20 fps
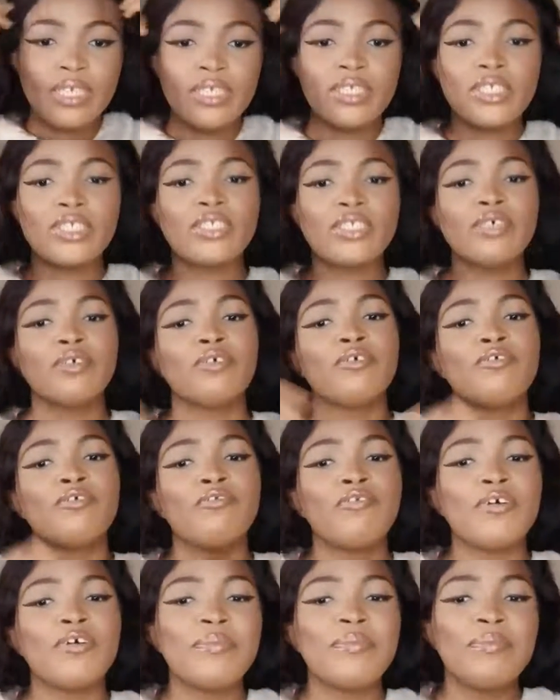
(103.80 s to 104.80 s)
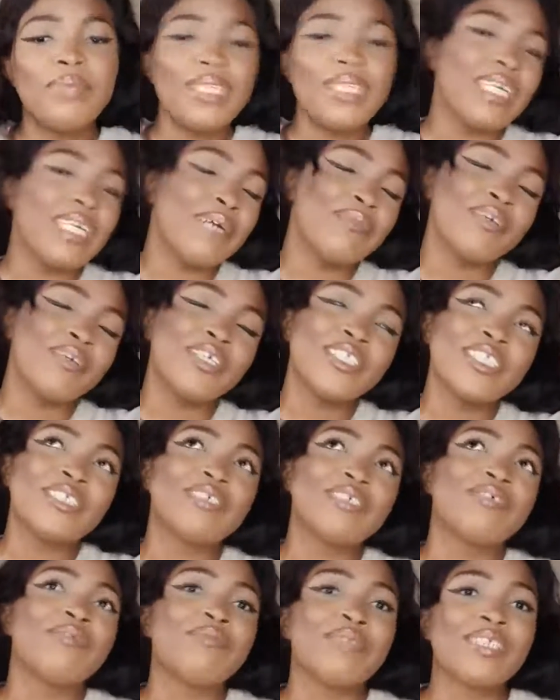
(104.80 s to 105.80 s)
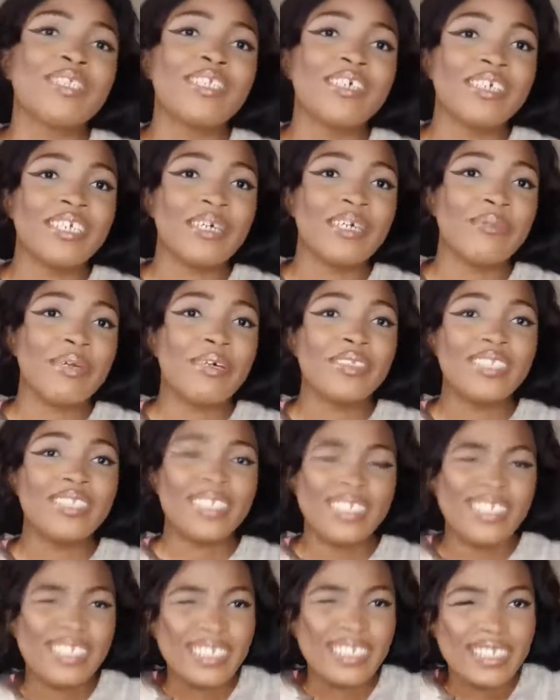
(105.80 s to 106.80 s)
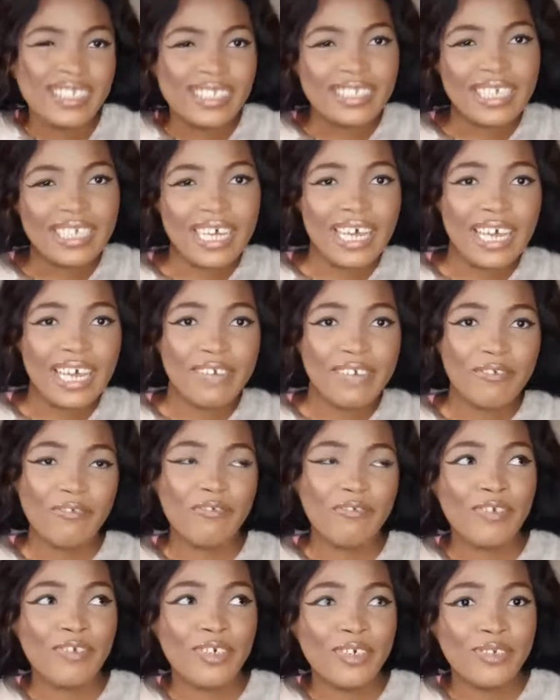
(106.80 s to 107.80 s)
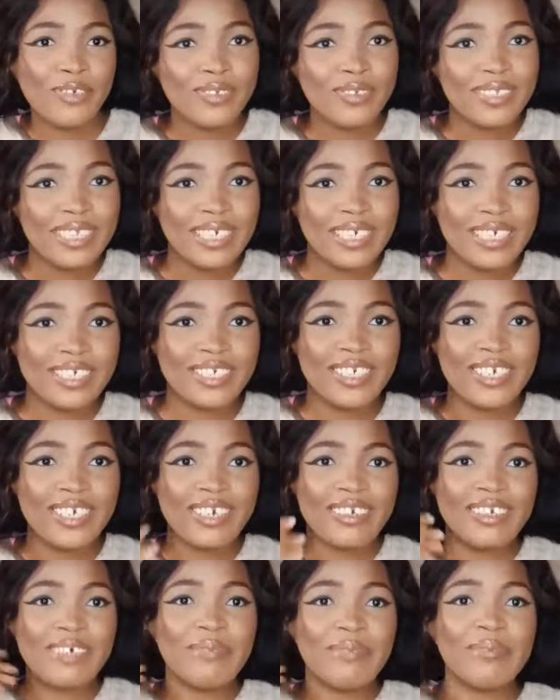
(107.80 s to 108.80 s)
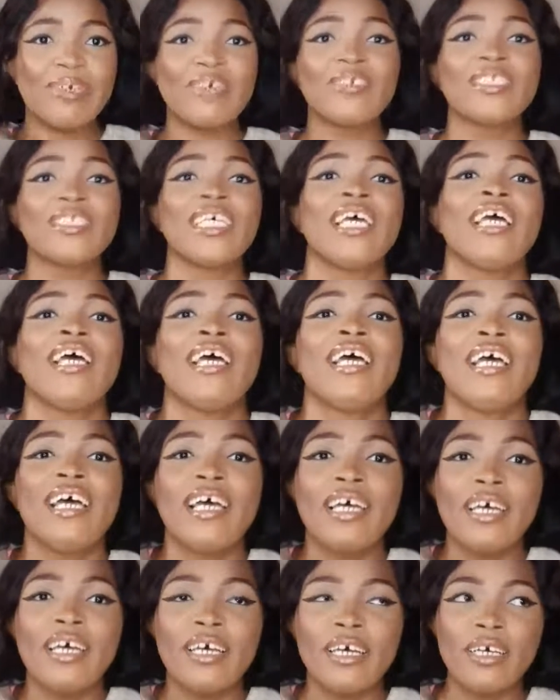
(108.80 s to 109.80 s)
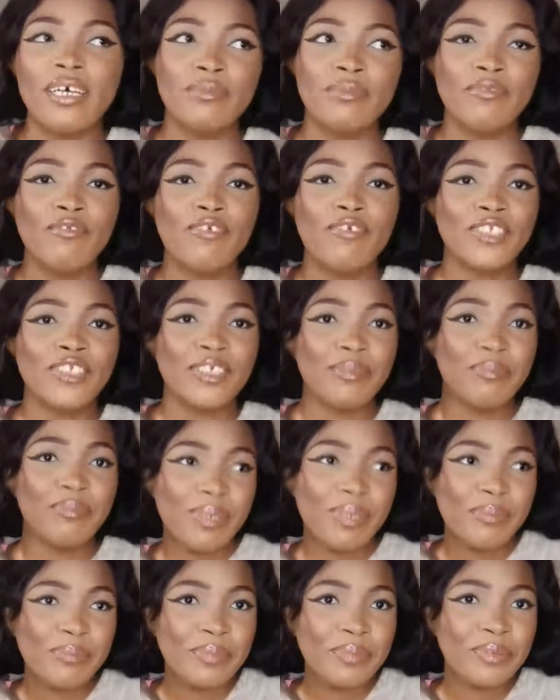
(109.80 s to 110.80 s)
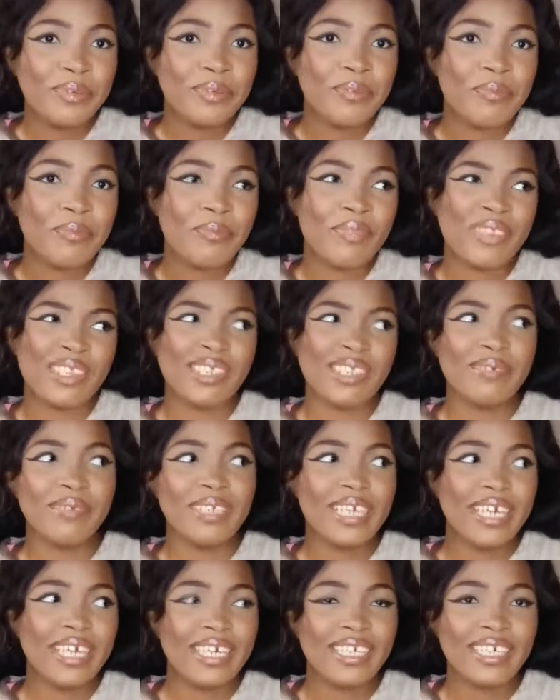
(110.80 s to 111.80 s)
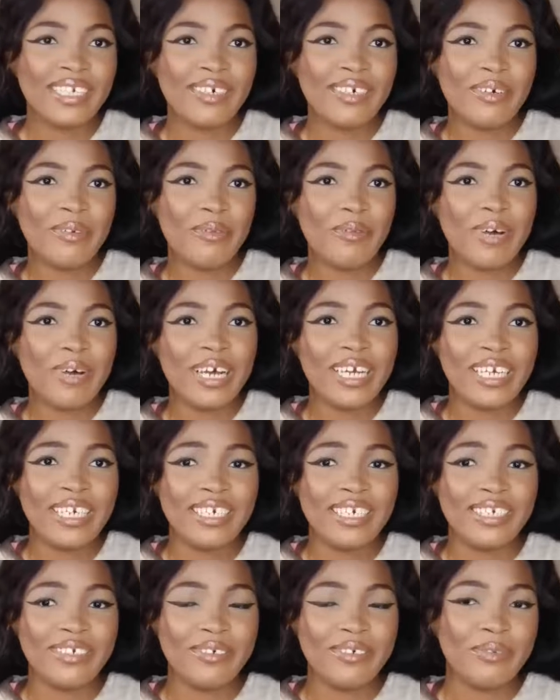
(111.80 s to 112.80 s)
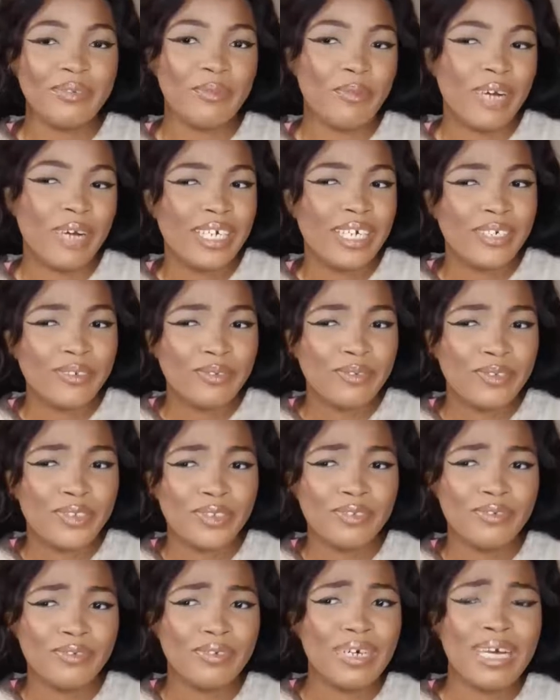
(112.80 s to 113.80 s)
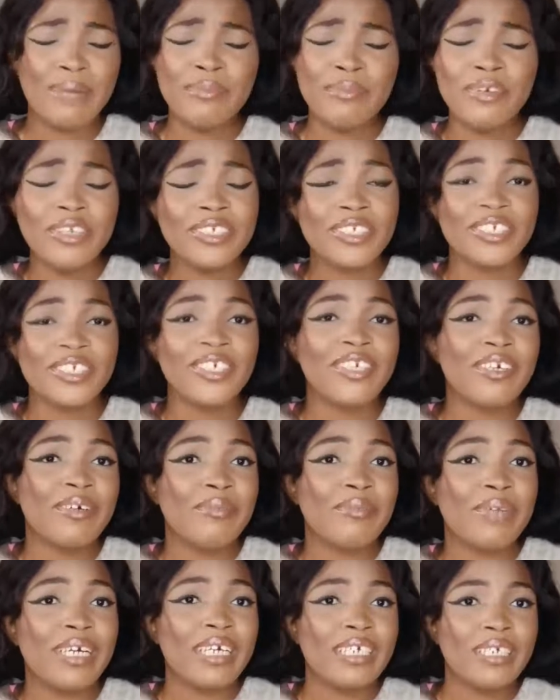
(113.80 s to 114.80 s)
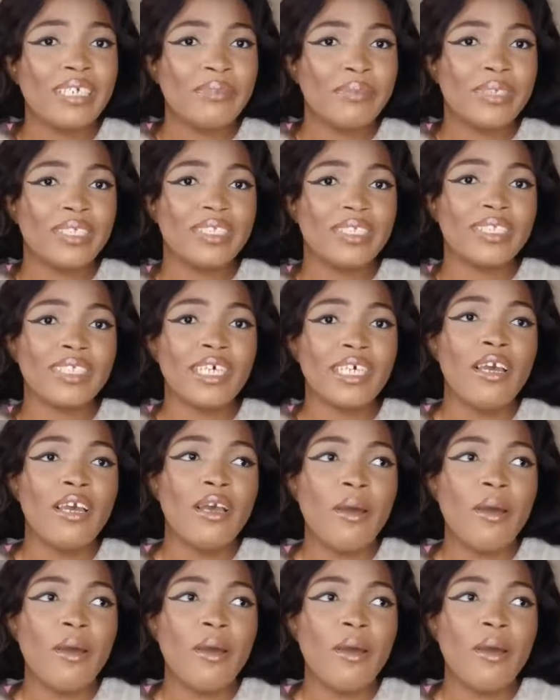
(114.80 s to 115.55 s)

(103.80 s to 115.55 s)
So for me, I'm going to be talking about things that I feel insecure about. For some people, they'll be like, why would you not insecure by any means?